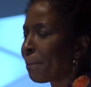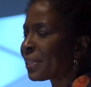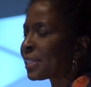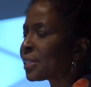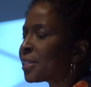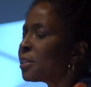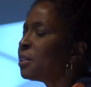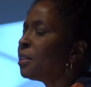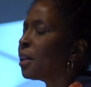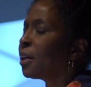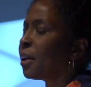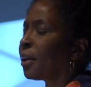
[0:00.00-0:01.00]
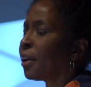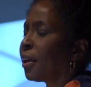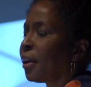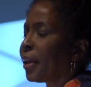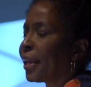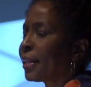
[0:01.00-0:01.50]
But still,
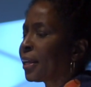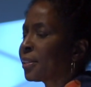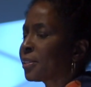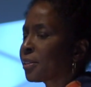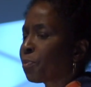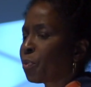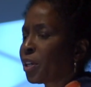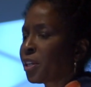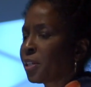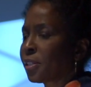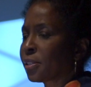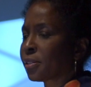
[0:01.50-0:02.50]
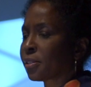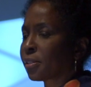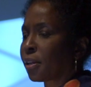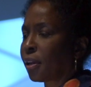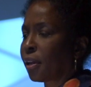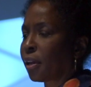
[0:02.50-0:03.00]
in some ways,